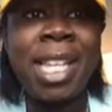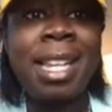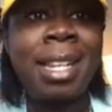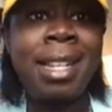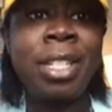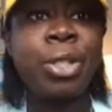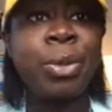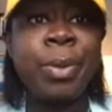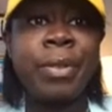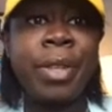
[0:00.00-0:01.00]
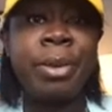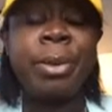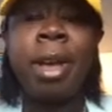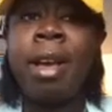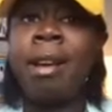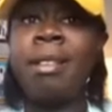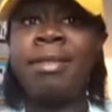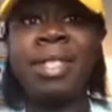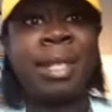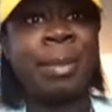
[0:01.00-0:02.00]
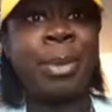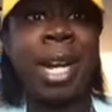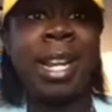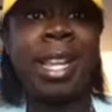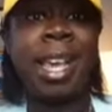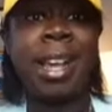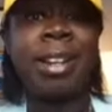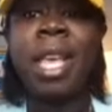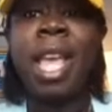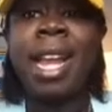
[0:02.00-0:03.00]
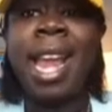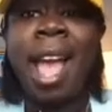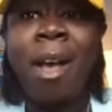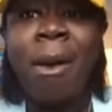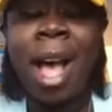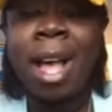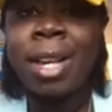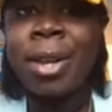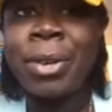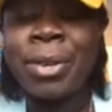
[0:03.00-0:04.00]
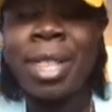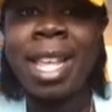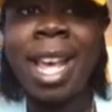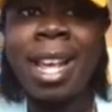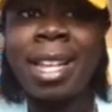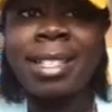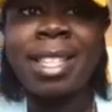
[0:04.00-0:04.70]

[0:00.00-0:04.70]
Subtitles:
an initial review of some braiding hair. Now I know that